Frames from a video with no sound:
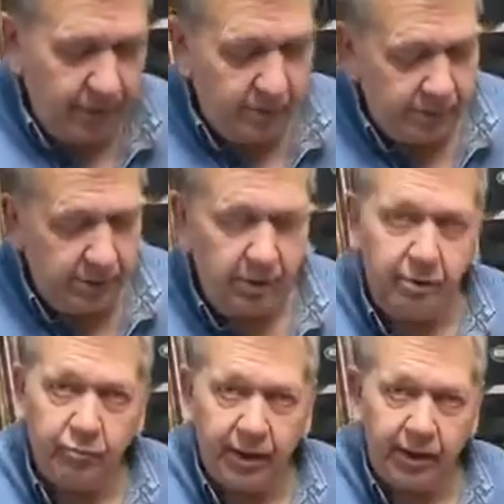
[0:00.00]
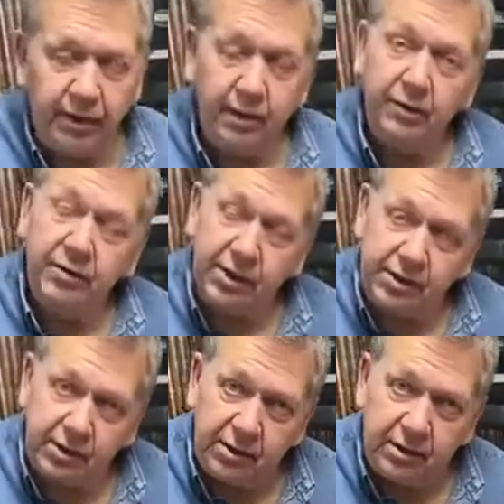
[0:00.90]
Does it look right? Yes,
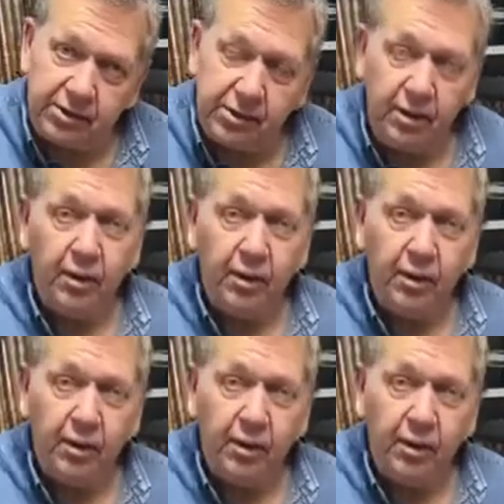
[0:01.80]
it does.